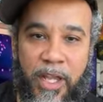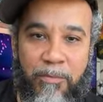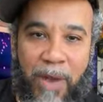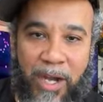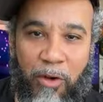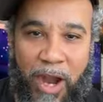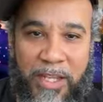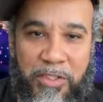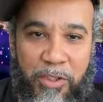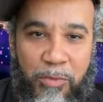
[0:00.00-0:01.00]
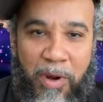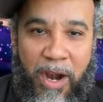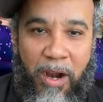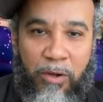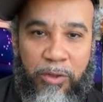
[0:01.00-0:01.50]
my grade school
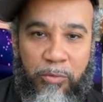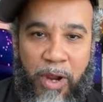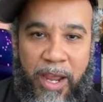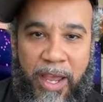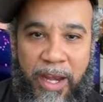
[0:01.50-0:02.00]
pair on the way,